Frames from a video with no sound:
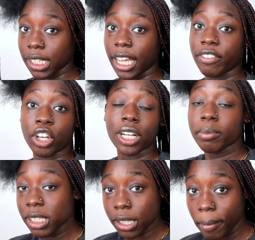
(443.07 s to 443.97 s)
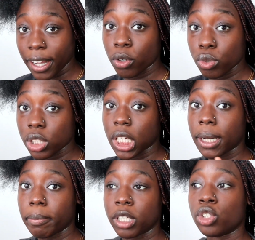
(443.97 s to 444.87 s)
Like, if you're gonna be somebody who's
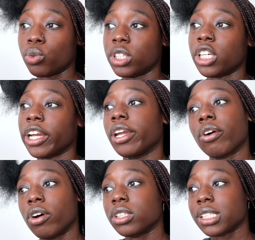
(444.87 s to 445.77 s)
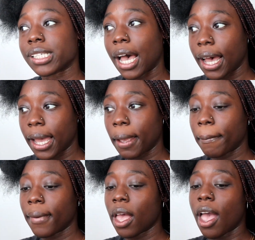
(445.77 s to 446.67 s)
gonna be doing your hair all the
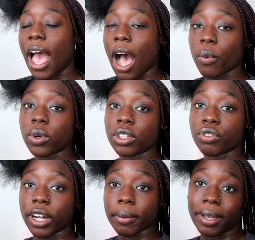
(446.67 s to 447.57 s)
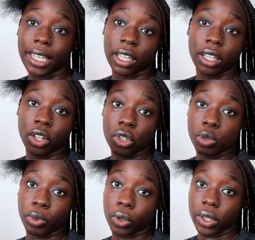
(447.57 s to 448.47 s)
time, I would recommend getting those
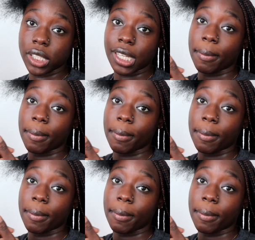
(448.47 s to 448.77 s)
boards.